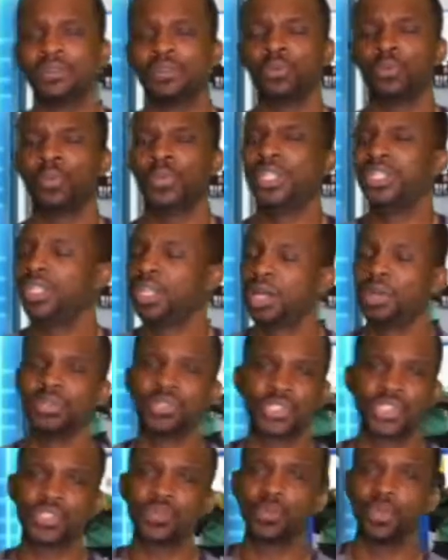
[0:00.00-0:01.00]
that
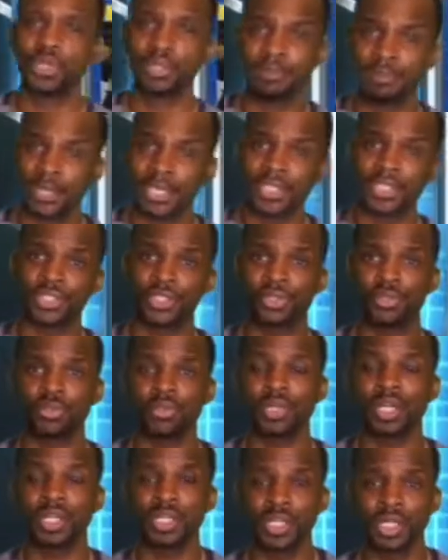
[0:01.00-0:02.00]
we don't just want to
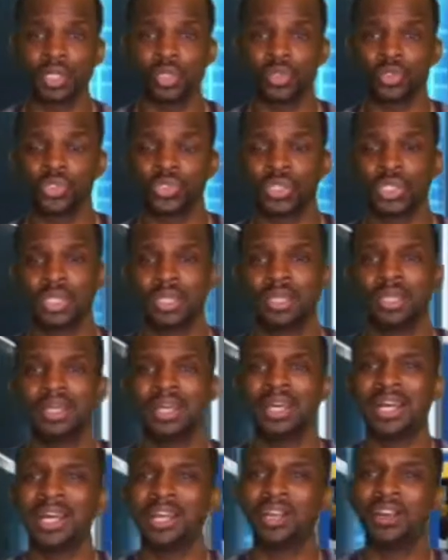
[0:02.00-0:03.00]
make you a
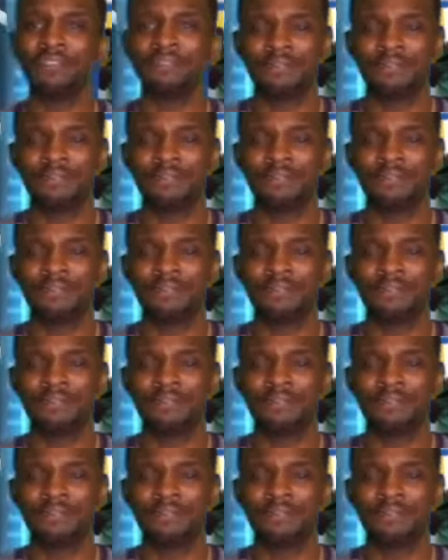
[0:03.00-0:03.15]
coach.